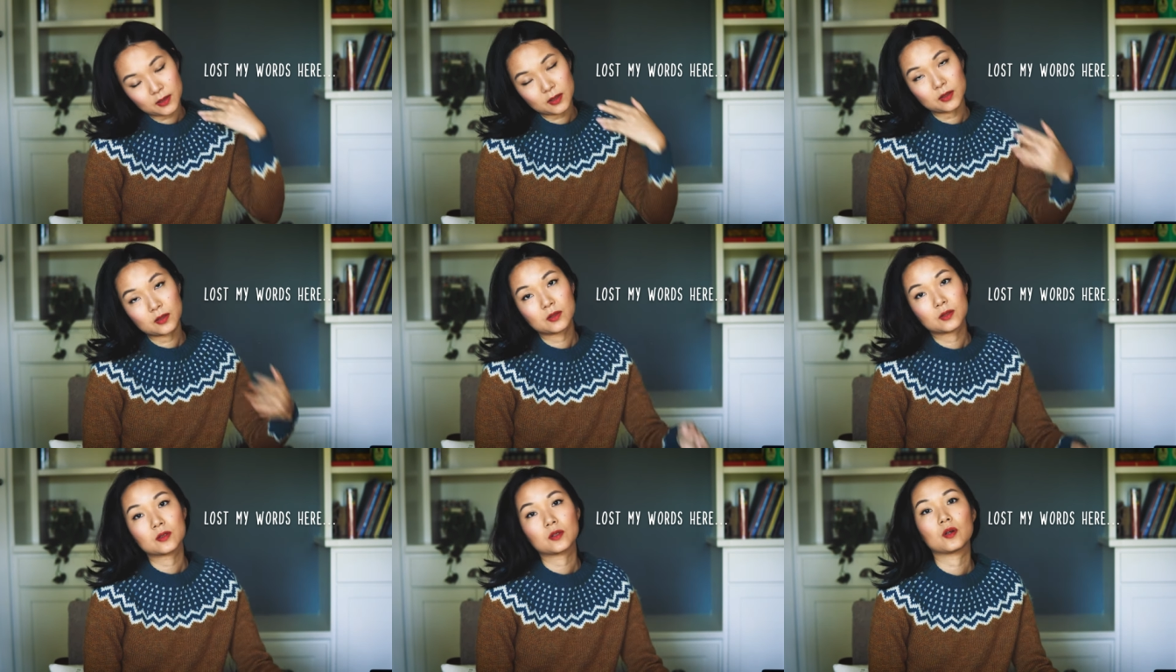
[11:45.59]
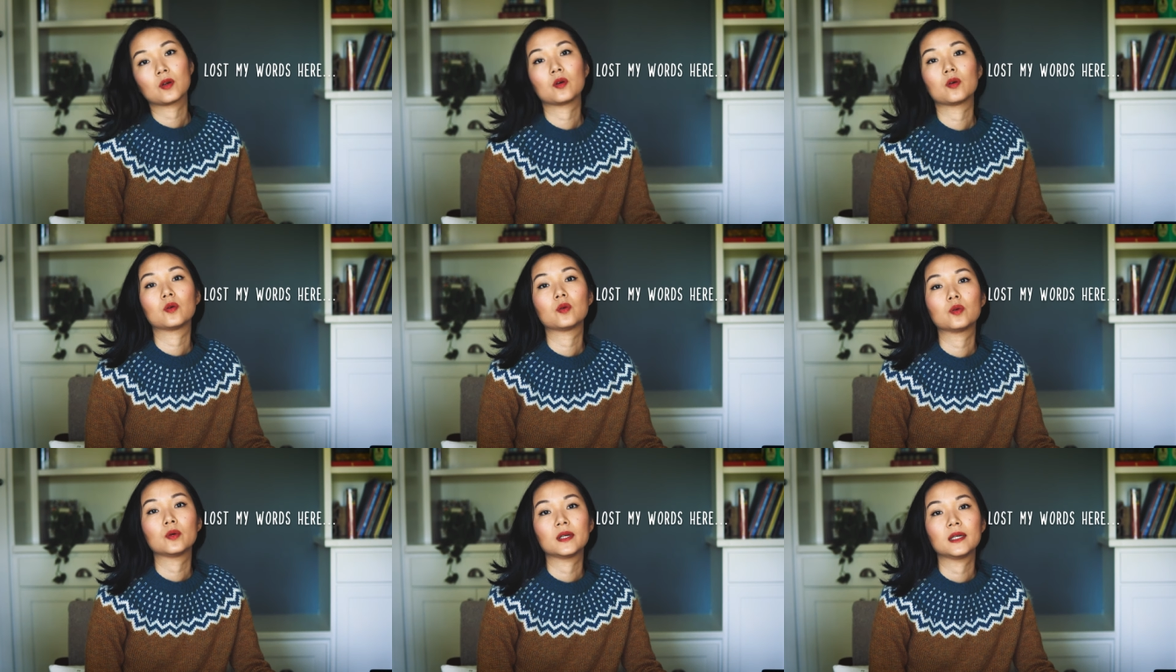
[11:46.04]

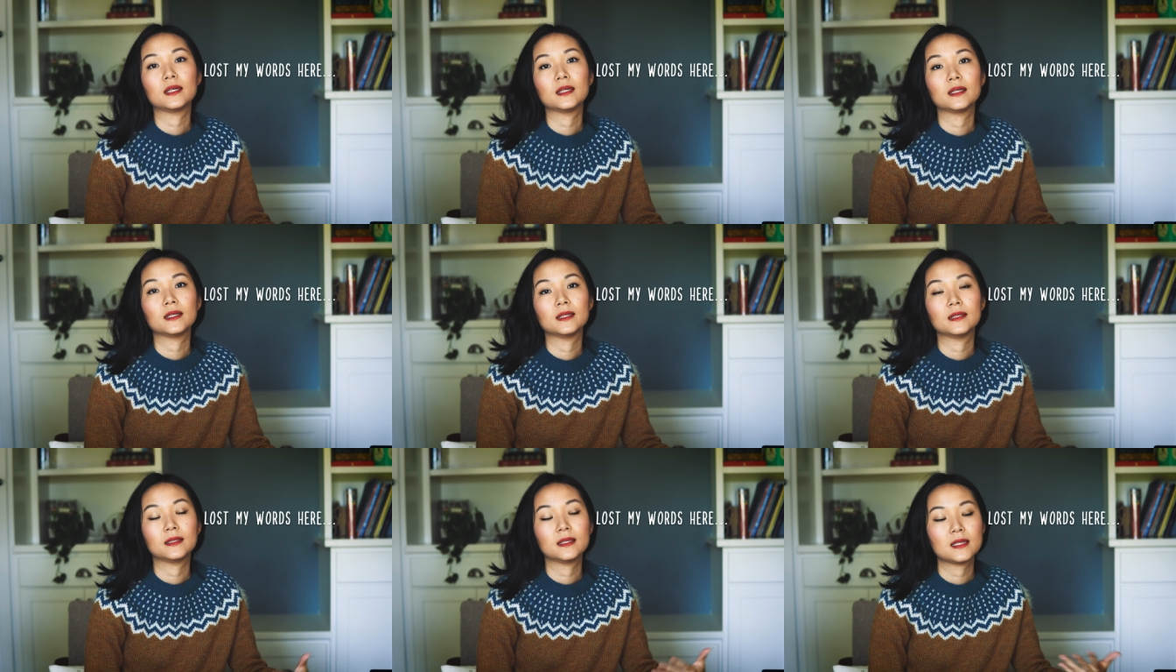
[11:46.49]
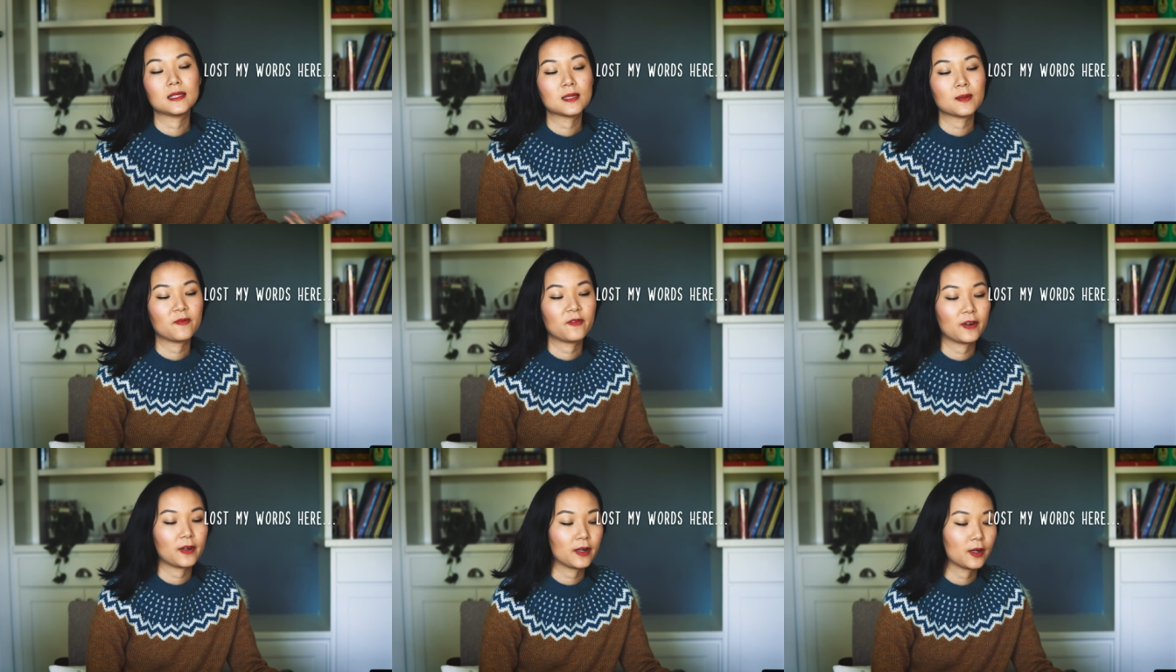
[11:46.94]
so it knits
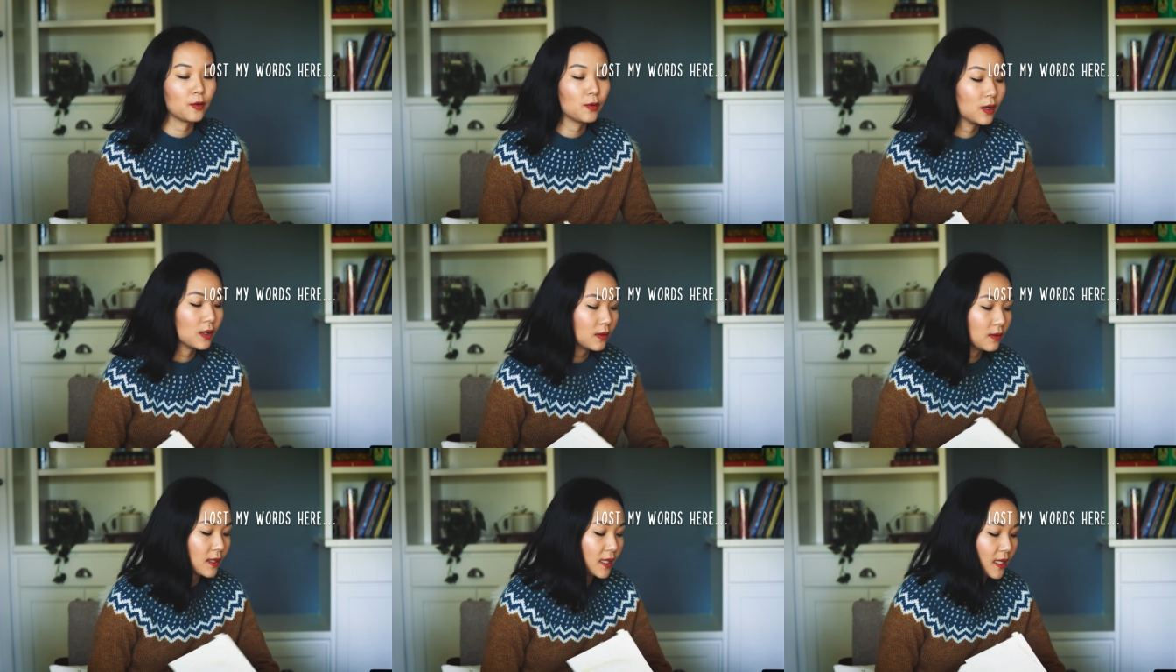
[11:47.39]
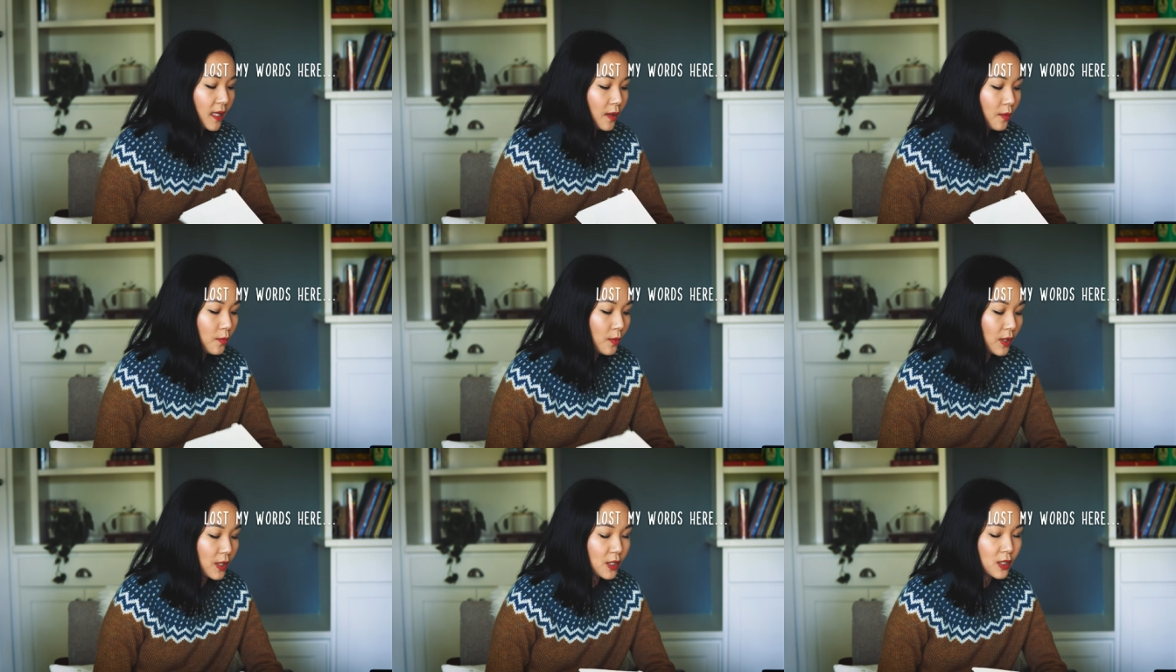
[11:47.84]
up very
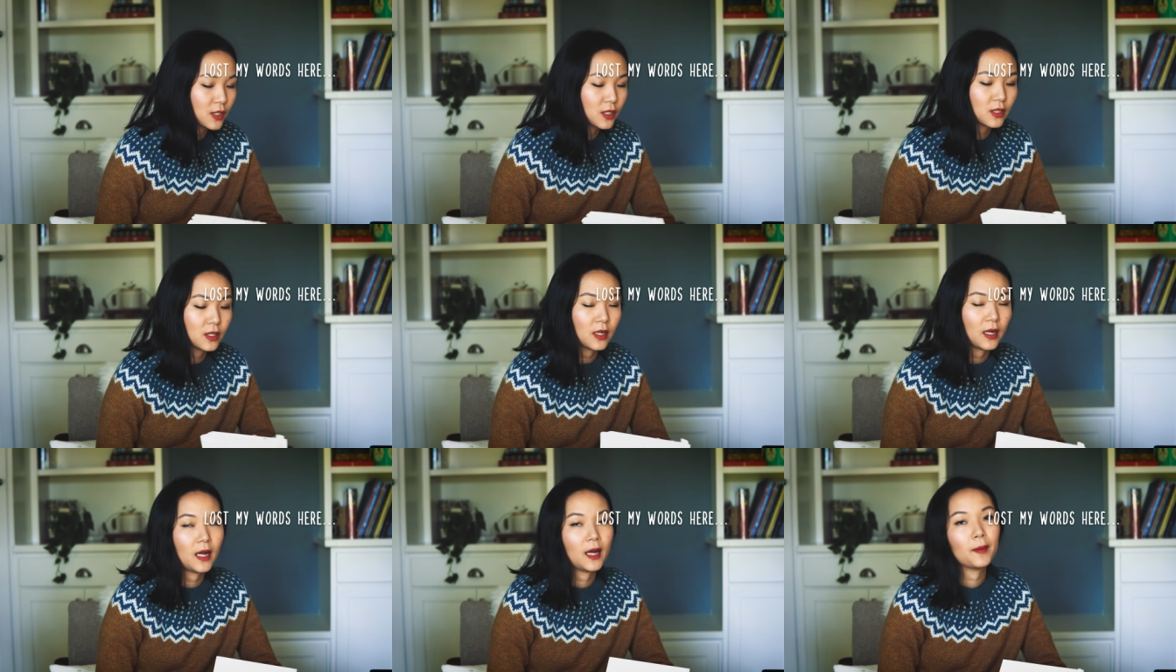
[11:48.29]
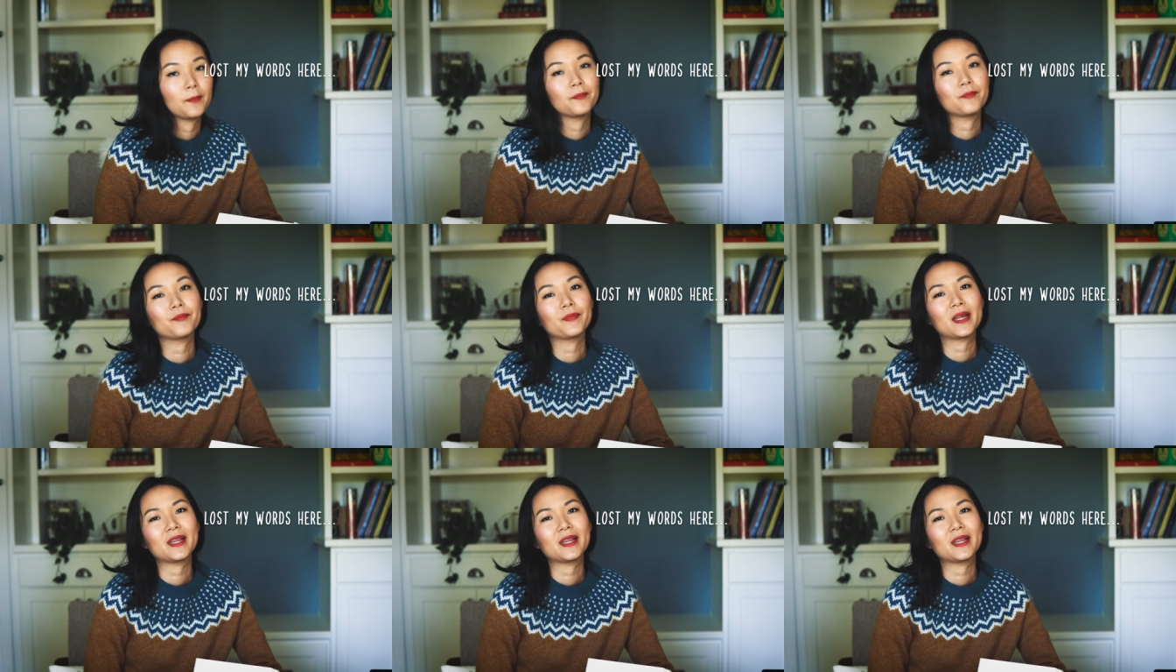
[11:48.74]
quickly, which um,